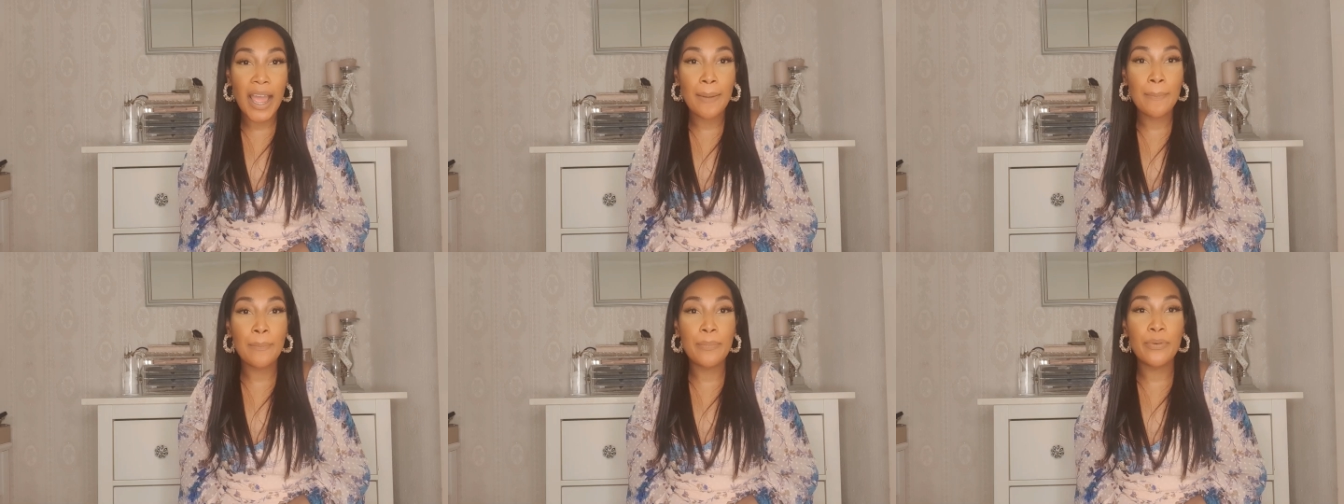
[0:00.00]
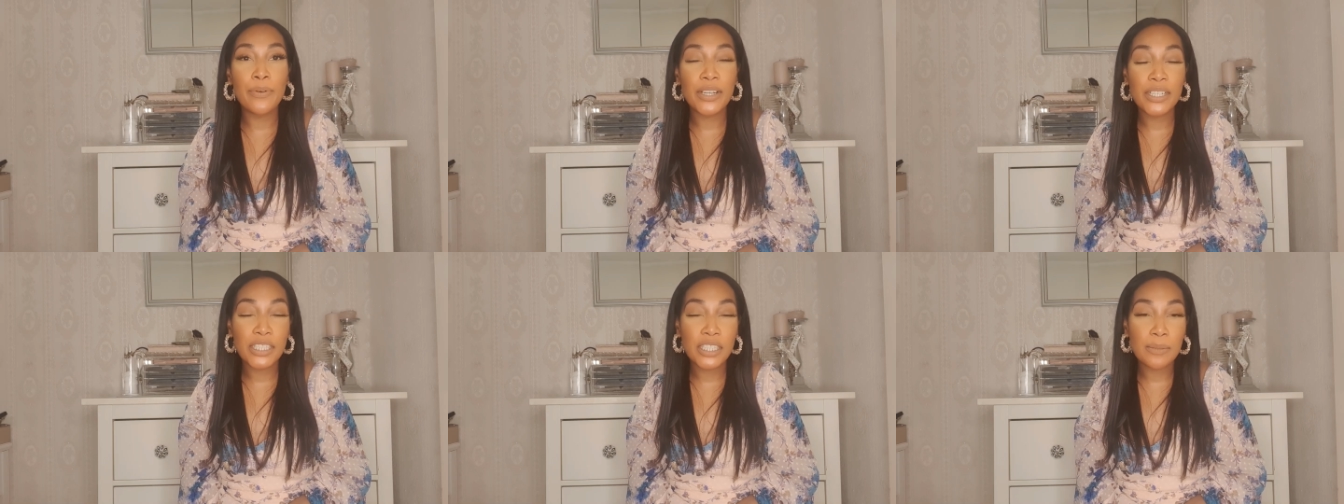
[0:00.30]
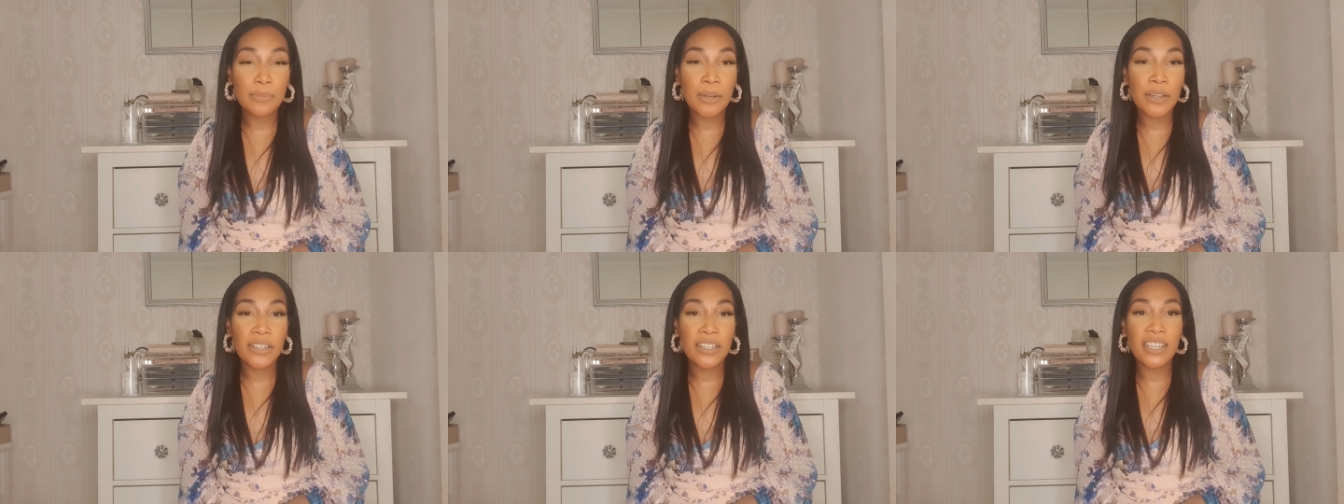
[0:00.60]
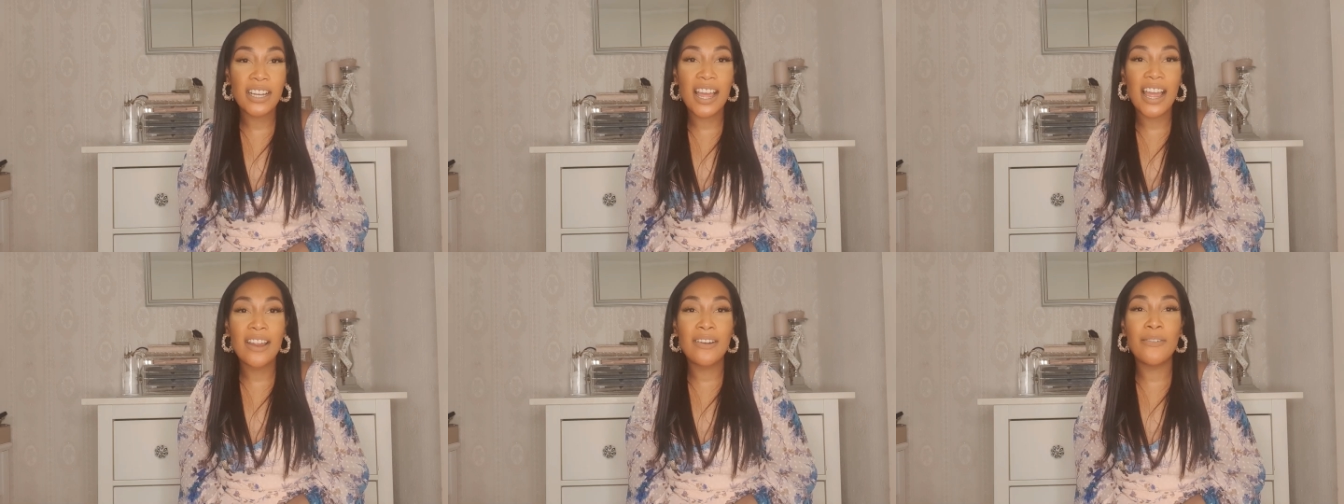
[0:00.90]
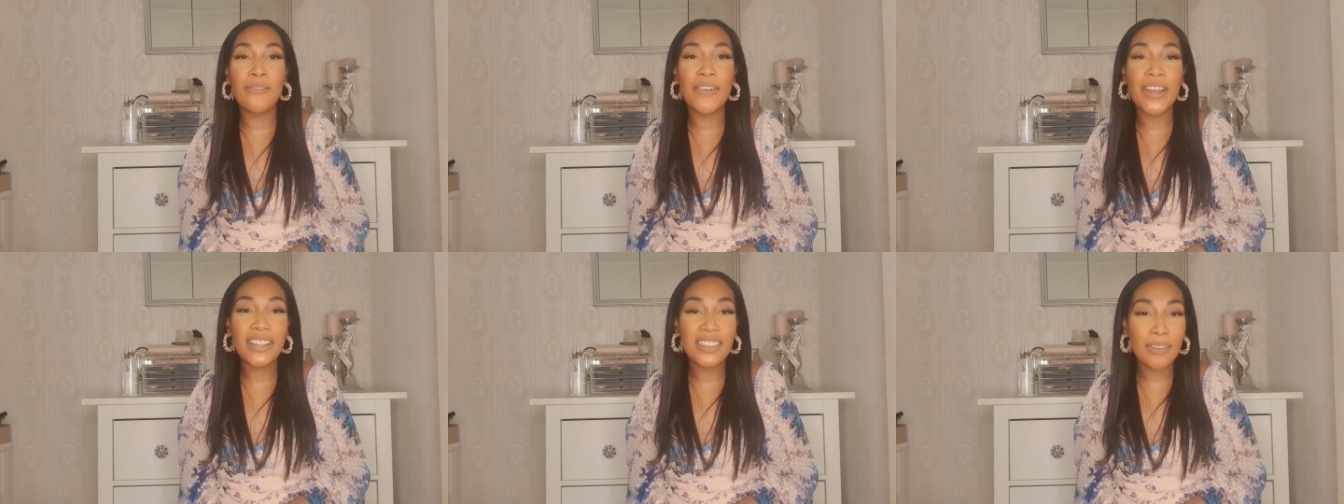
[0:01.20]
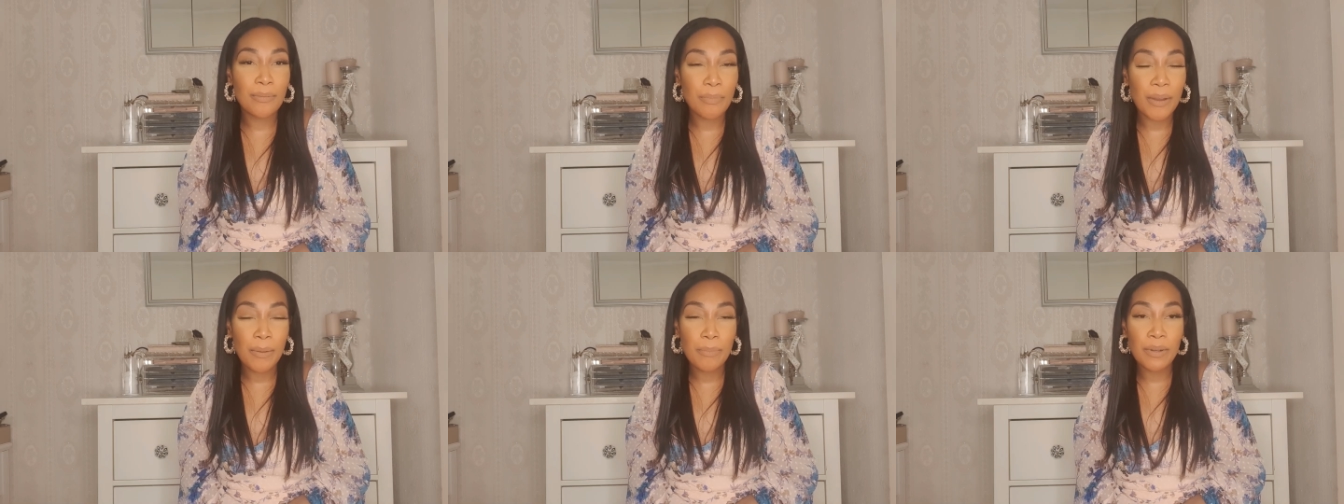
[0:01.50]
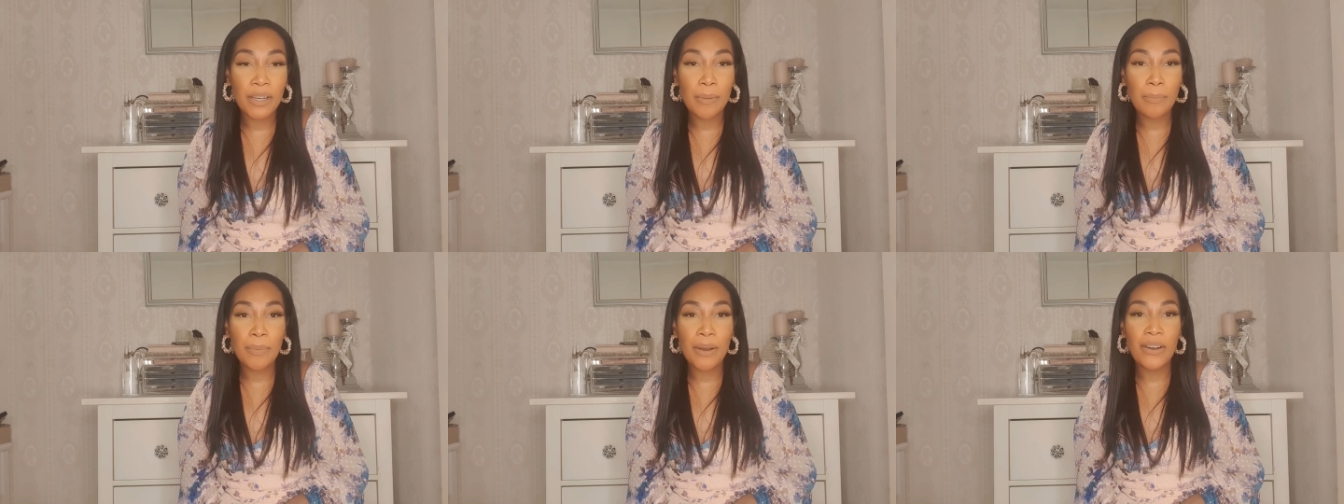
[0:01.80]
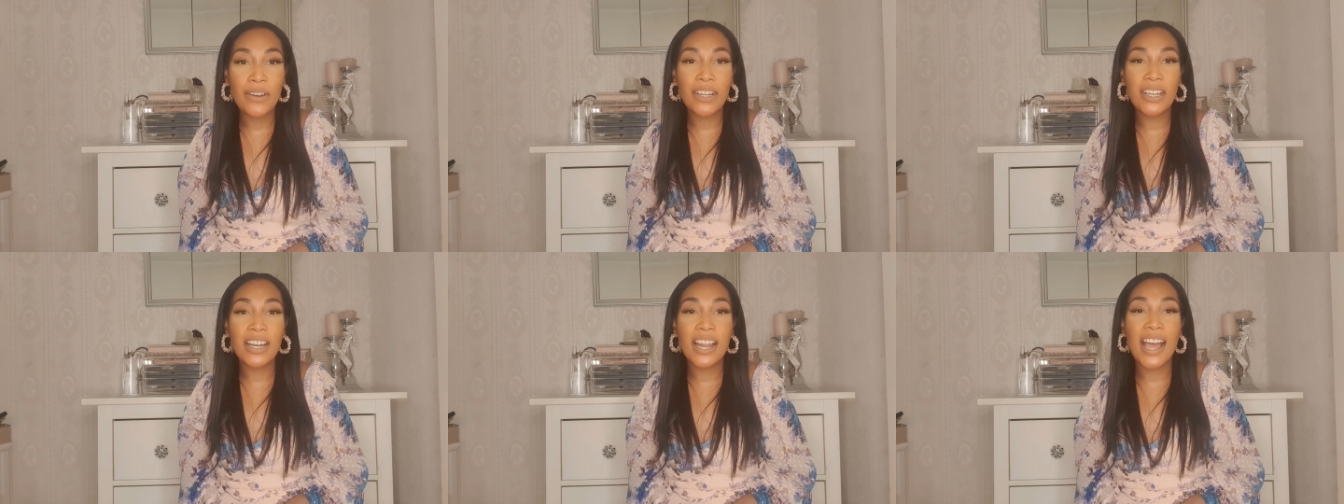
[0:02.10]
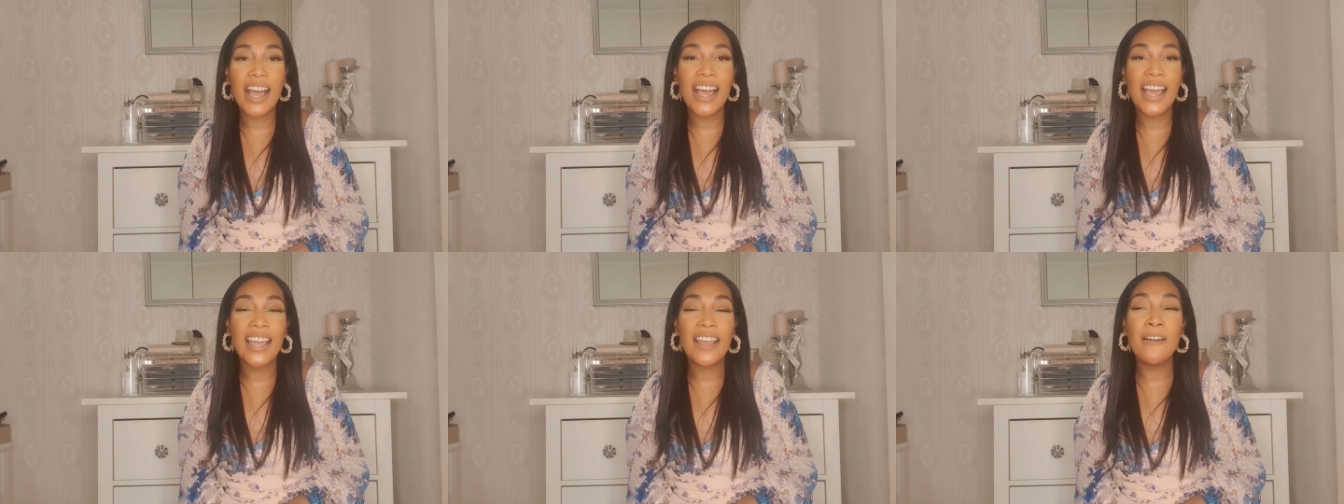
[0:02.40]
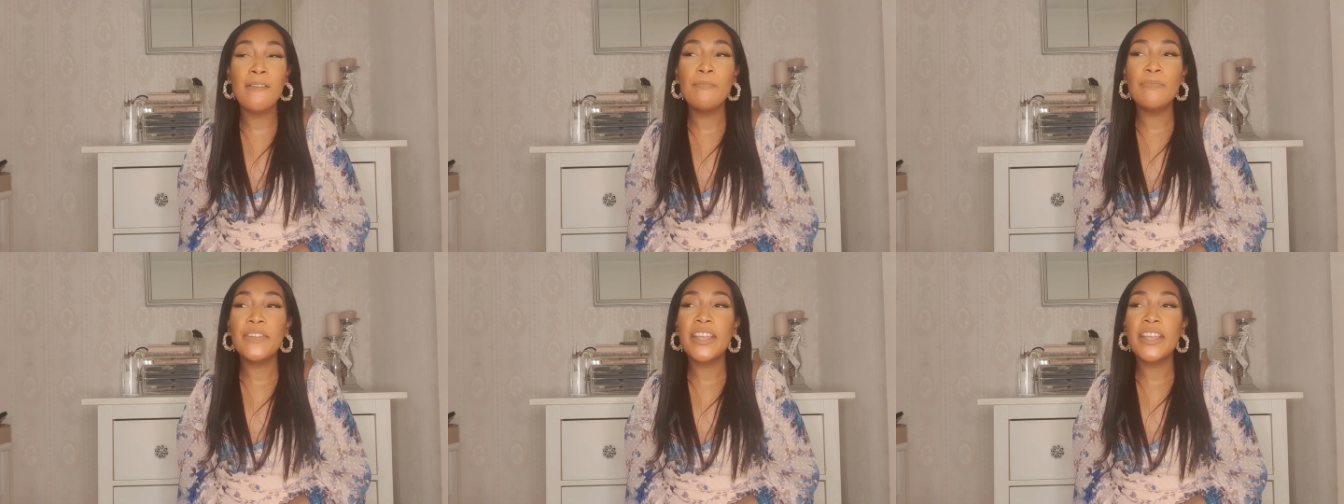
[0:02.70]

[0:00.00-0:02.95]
I preached about it, I read the Bible about it, I